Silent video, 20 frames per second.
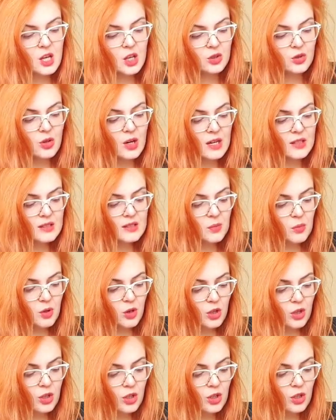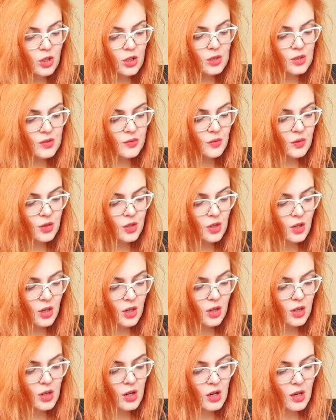to add some curls with the
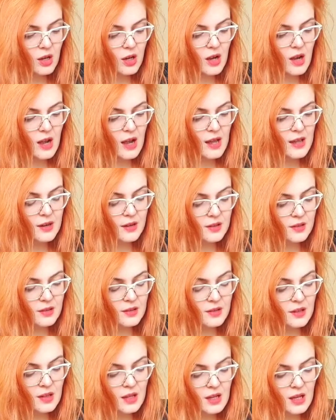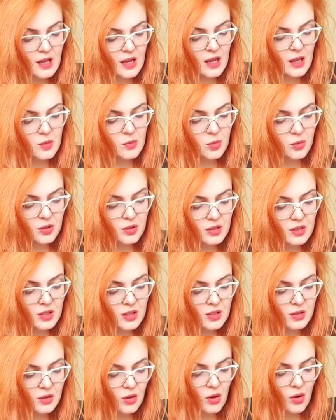curling iron and
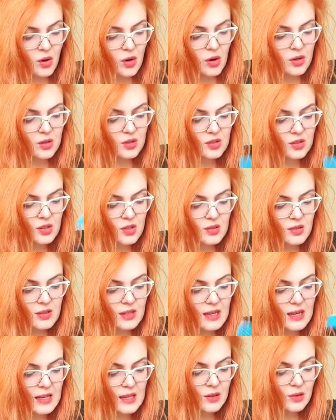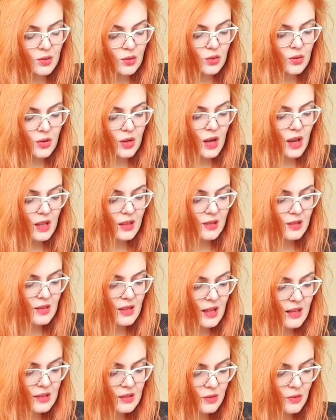pointing it horizontally to create a
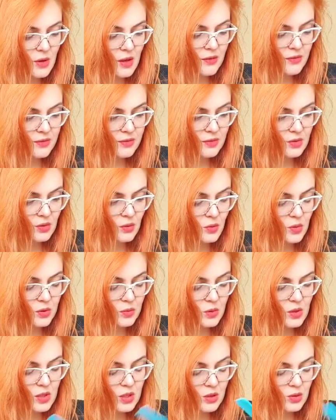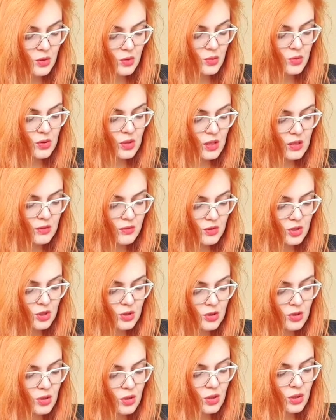nice wave. So what we need to do is kind of just
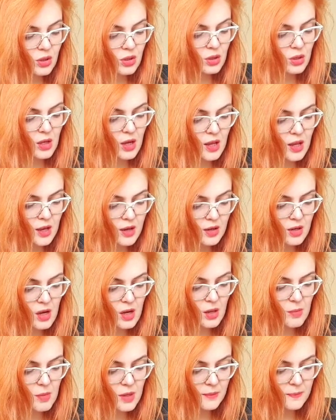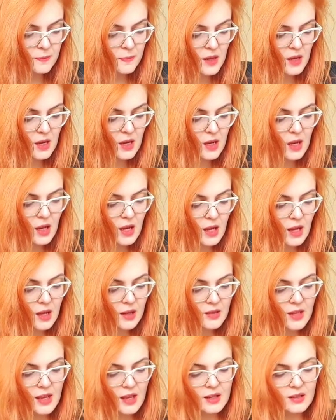to curl hair a little bit
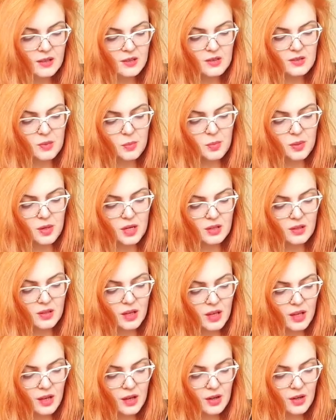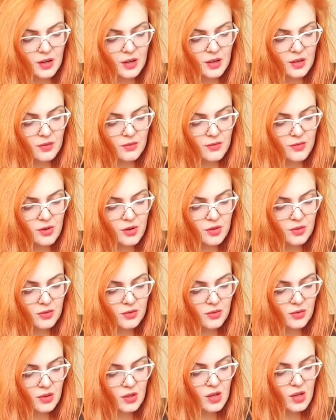and then separate the hair in
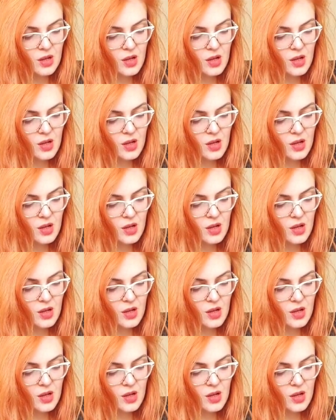front